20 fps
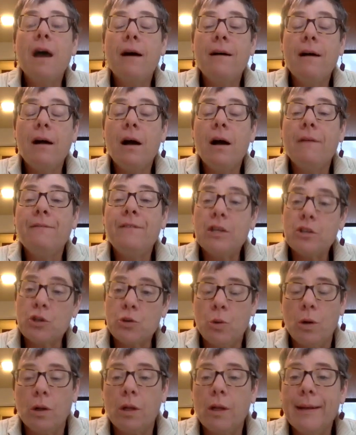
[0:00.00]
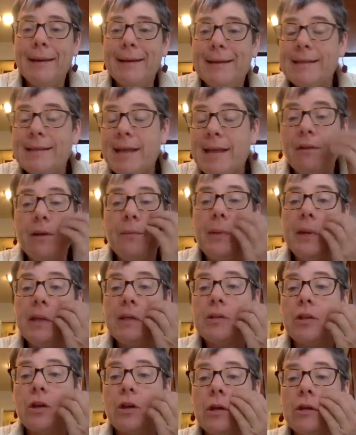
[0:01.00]
a visual is every bit
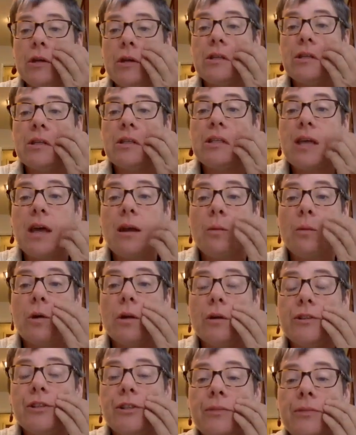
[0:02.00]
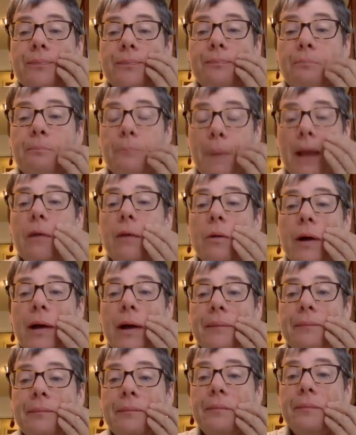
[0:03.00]
as good as a set of words, by the way.